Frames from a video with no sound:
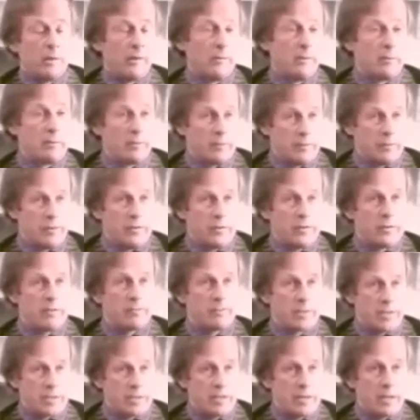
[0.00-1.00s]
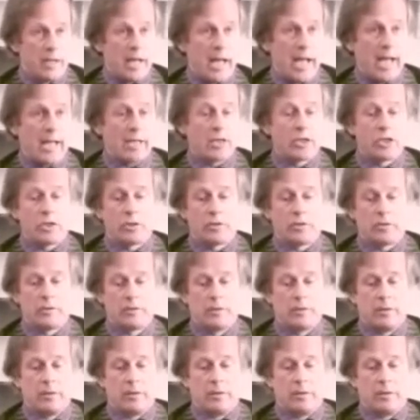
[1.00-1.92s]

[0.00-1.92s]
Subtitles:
I mean, whether it's a particular action